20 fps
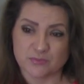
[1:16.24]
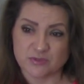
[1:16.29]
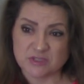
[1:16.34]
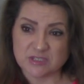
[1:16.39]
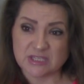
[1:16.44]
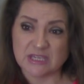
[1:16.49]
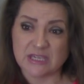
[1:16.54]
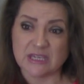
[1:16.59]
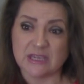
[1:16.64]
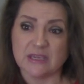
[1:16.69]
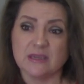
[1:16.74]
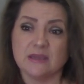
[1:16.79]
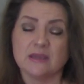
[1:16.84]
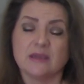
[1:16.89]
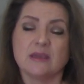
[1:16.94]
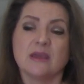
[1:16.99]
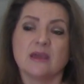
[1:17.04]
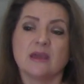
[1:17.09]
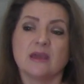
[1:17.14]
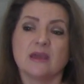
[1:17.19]
tea,
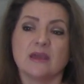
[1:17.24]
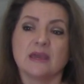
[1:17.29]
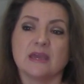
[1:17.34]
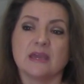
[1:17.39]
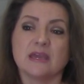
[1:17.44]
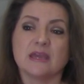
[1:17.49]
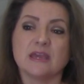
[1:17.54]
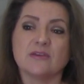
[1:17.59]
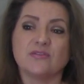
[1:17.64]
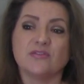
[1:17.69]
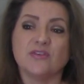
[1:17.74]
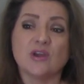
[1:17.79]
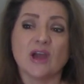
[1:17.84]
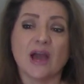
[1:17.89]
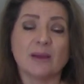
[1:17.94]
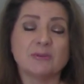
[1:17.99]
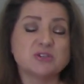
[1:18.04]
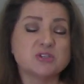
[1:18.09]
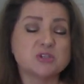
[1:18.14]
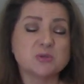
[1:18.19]
if you
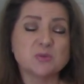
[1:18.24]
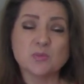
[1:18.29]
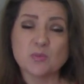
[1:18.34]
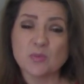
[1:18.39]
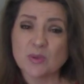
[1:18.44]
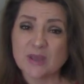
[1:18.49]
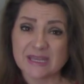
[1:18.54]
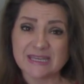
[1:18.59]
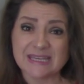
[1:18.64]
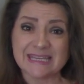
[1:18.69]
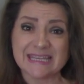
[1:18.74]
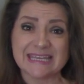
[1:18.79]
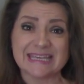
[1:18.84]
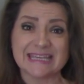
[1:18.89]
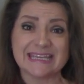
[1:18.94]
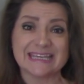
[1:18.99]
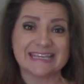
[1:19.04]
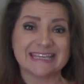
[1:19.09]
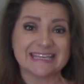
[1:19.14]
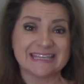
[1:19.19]
have too
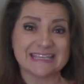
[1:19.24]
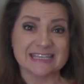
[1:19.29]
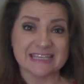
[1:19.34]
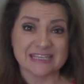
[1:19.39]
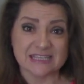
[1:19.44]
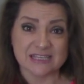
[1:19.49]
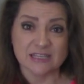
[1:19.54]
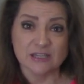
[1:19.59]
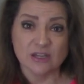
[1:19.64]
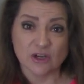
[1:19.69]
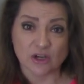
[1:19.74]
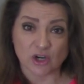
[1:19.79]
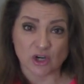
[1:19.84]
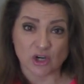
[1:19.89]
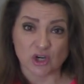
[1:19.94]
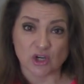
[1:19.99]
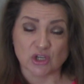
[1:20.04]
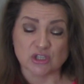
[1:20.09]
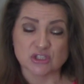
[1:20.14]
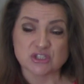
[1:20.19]
many
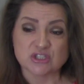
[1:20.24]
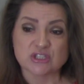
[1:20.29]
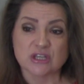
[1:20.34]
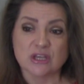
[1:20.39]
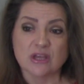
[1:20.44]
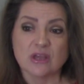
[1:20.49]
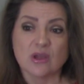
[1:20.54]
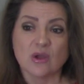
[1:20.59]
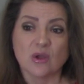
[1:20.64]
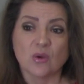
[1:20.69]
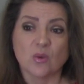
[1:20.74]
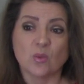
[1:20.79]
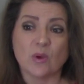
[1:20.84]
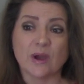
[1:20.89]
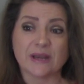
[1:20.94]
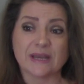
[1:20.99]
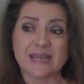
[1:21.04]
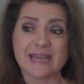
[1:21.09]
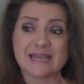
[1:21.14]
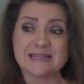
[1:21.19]
girls,
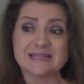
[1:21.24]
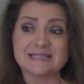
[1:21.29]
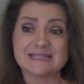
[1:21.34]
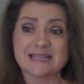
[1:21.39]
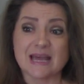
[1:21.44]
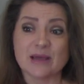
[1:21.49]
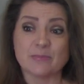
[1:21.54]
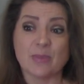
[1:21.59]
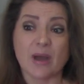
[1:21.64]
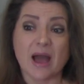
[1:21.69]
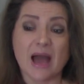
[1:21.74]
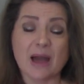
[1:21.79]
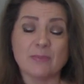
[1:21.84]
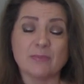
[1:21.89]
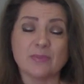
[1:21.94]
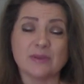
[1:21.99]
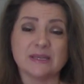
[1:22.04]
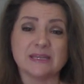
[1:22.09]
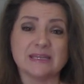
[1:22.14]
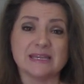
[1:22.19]
what ends up
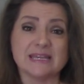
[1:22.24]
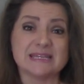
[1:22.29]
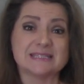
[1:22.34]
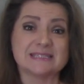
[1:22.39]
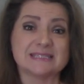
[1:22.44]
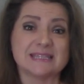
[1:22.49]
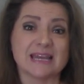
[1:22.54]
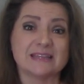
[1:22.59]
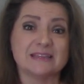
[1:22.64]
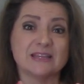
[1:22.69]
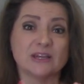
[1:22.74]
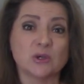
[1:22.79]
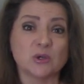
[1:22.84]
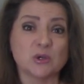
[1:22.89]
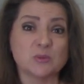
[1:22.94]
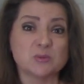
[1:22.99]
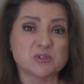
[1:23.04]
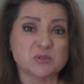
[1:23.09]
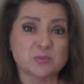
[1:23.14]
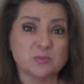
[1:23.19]
happening is that the
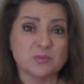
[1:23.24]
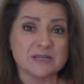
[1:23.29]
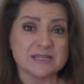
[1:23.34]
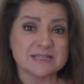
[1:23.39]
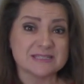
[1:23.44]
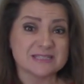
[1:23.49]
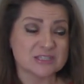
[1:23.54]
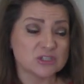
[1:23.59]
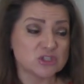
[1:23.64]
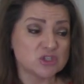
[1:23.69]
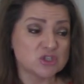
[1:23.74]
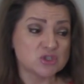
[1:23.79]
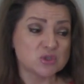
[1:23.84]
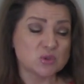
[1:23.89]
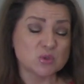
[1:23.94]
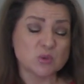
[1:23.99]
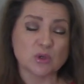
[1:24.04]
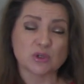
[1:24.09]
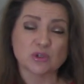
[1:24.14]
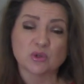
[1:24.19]
group splits in
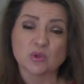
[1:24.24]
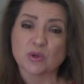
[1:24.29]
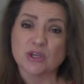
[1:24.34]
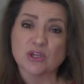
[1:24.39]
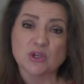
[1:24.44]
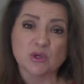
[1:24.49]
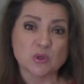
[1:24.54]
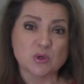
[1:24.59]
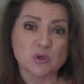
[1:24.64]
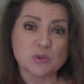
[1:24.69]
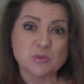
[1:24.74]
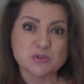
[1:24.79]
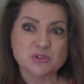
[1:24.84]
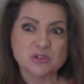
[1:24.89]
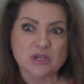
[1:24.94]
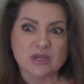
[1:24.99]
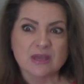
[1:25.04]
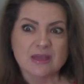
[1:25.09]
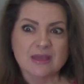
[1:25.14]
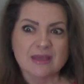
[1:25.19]
2 or 3
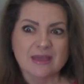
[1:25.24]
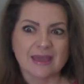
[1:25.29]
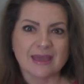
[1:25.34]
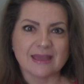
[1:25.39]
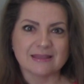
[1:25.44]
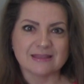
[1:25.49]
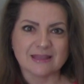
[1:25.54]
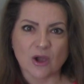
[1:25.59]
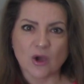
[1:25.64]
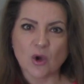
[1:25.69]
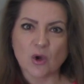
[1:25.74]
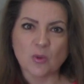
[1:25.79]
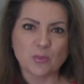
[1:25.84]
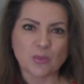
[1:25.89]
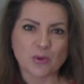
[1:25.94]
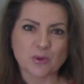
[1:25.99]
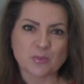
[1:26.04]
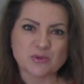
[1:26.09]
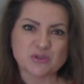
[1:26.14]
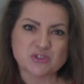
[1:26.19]
groups and the whole
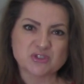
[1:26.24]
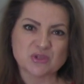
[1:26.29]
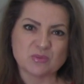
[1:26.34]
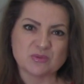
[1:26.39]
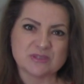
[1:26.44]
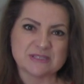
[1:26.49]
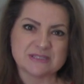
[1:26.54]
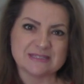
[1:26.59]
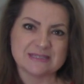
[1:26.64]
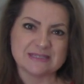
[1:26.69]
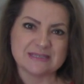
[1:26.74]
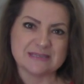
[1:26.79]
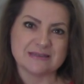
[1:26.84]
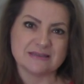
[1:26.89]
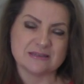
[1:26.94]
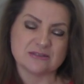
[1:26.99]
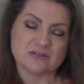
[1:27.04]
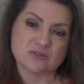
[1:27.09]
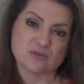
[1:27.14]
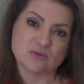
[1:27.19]
purpose of the
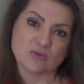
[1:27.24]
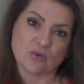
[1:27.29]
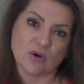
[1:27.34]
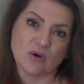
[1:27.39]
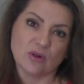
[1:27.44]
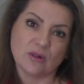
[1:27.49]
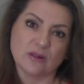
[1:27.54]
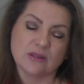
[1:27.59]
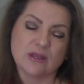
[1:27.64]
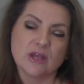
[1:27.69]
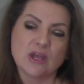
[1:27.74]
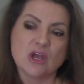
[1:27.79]
tea is null.